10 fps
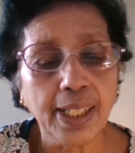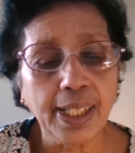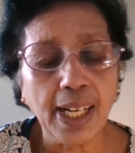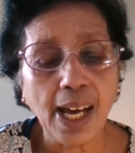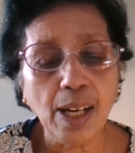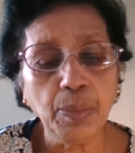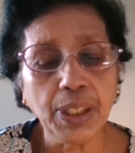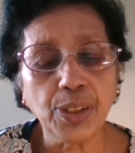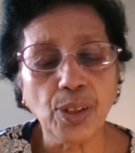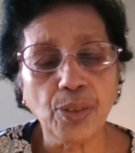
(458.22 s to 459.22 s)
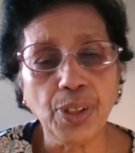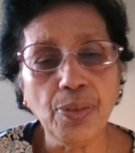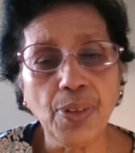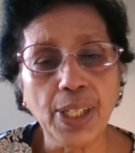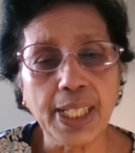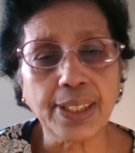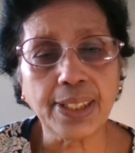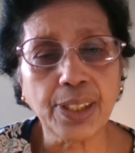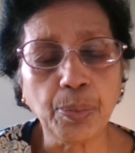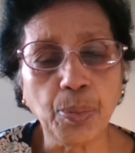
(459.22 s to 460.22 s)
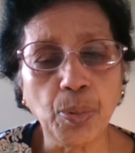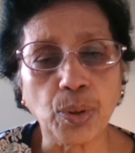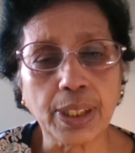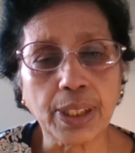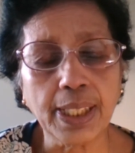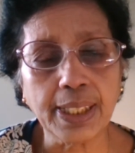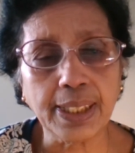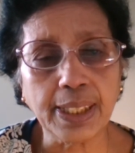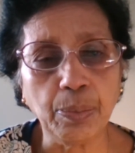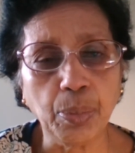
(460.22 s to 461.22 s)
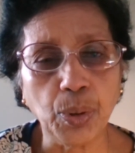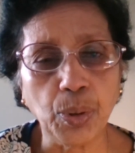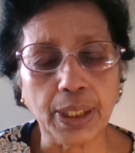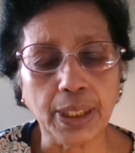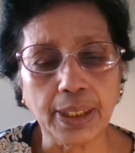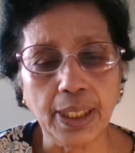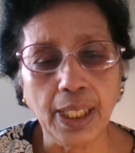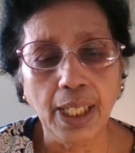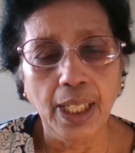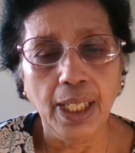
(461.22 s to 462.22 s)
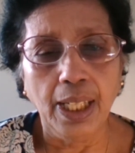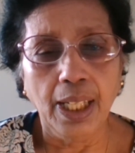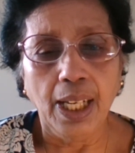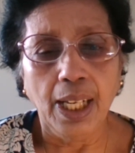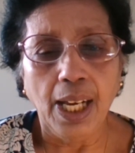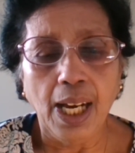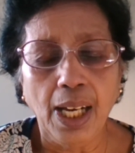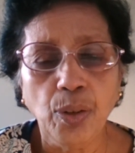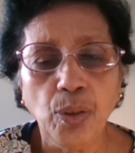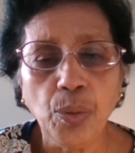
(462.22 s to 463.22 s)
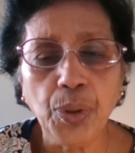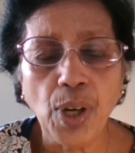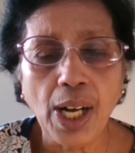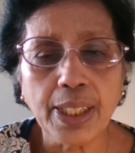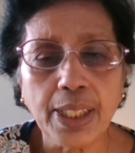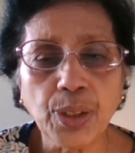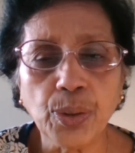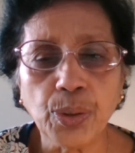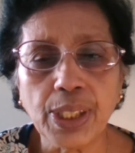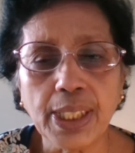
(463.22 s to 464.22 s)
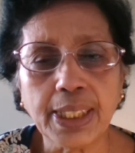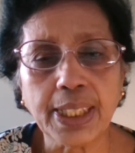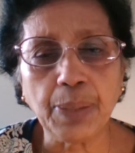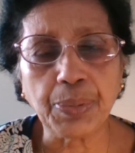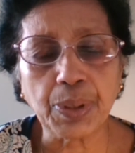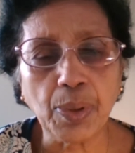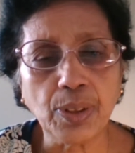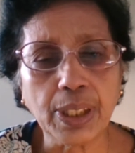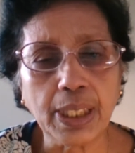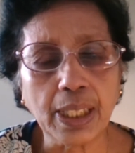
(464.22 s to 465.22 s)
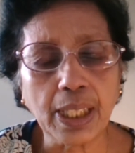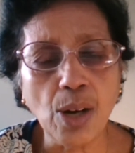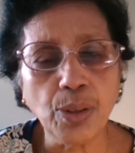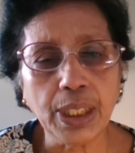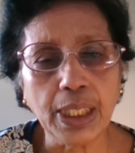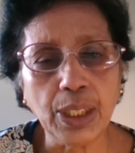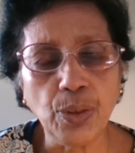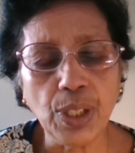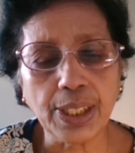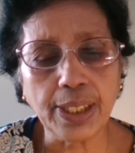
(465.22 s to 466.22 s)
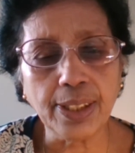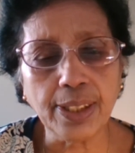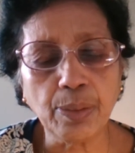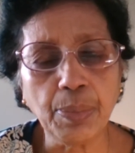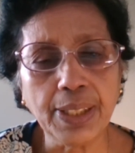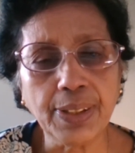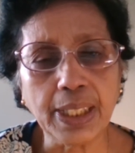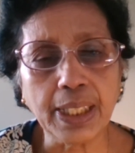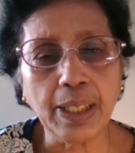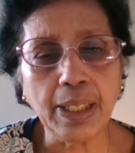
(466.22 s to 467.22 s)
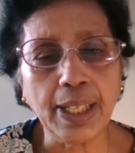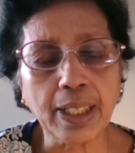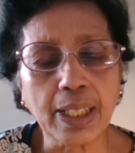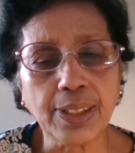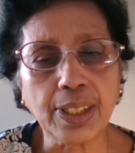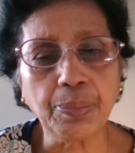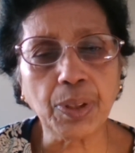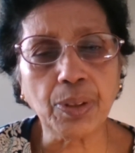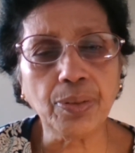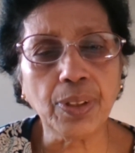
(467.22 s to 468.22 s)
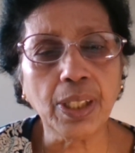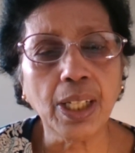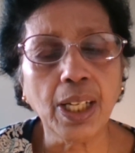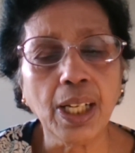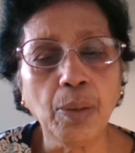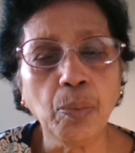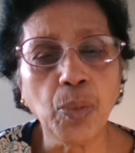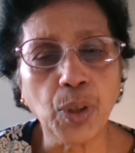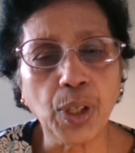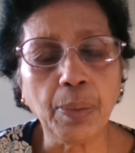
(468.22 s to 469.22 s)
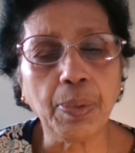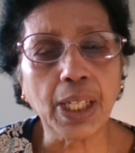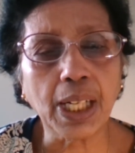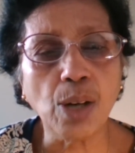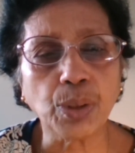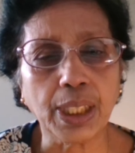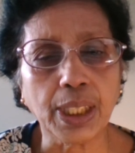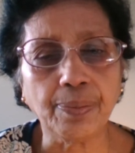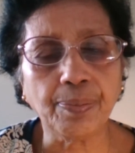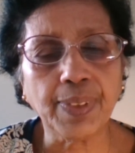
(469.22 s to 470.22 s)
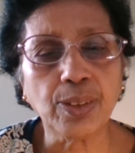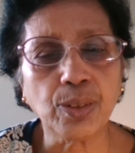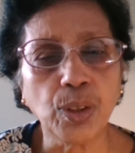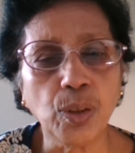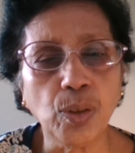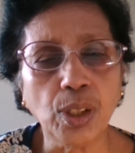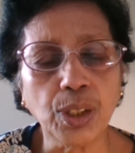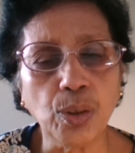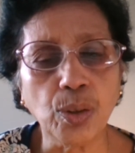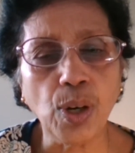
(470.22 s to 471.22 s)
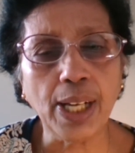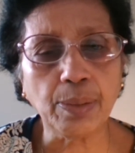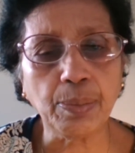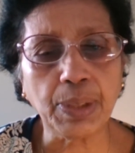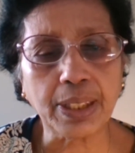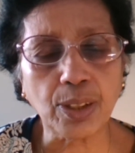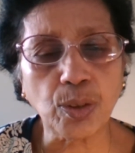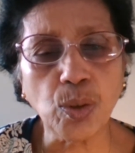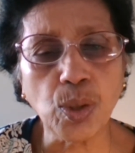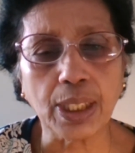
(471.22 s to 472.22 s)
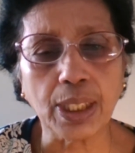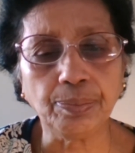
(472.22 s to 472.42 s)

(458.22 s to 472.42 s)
reliability of your finance reports. That is important. I hope you understood these tips about the accounting equation. This is the basic concept of bookkeeping accounting. So you got to know as a business owner.